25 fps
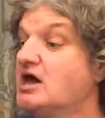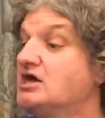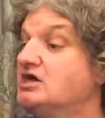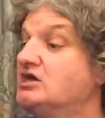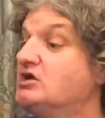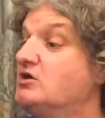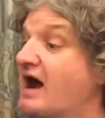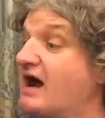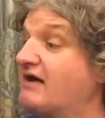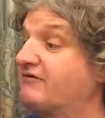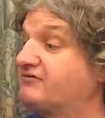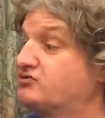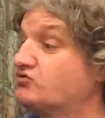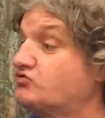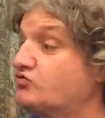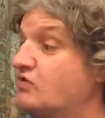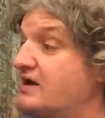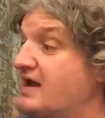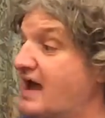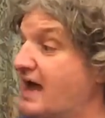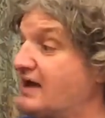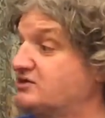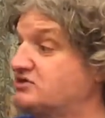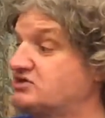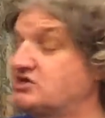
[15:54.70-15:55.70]
you have to
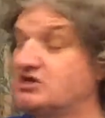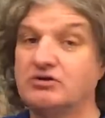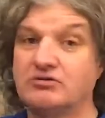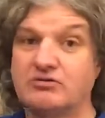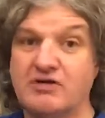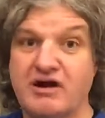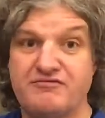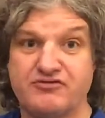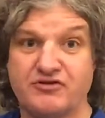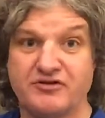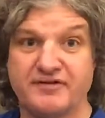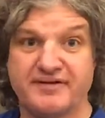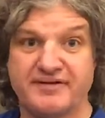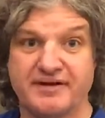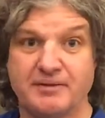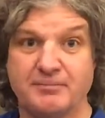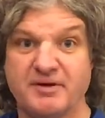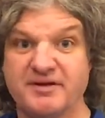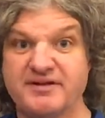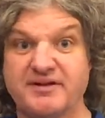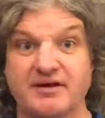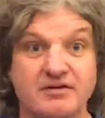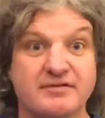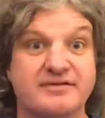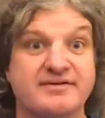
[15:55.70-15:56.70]
re-enter your reference number.
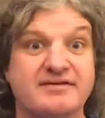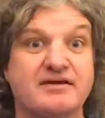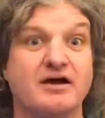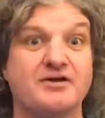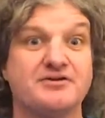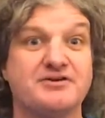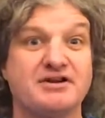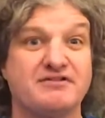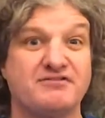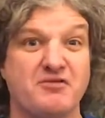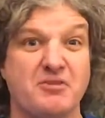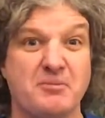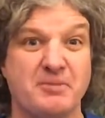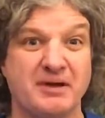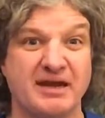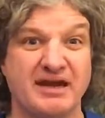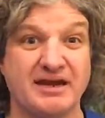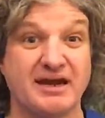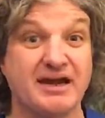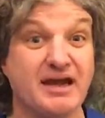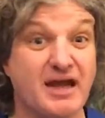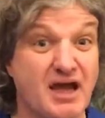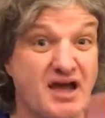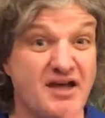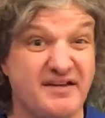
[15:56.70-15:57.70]
So you're starting from the
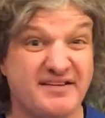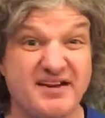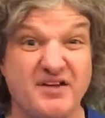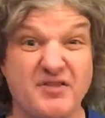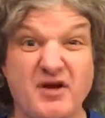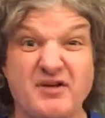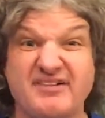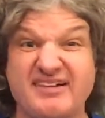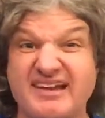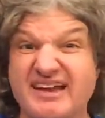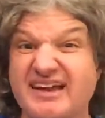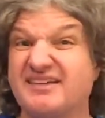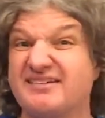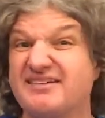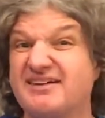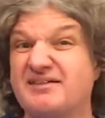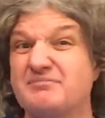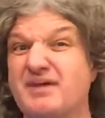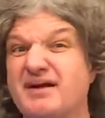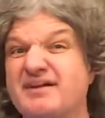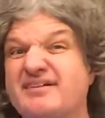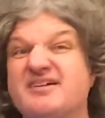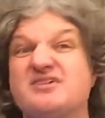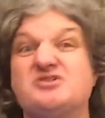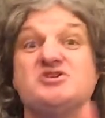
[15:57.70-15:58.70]
beginning. So those links in
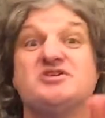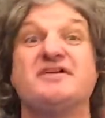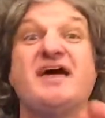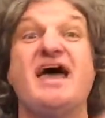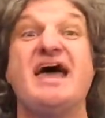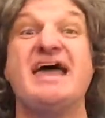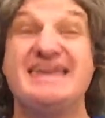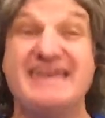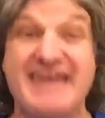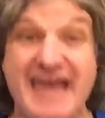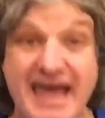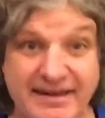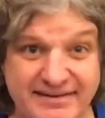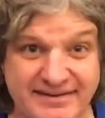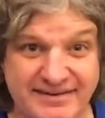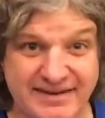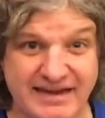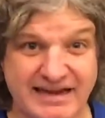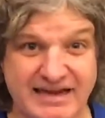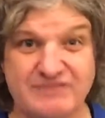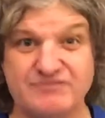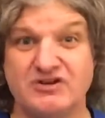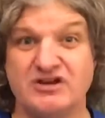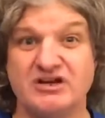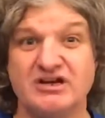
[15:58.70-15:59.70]
messages, yes, they're
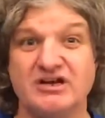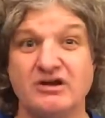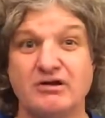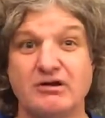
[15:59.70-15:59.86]
convenient. You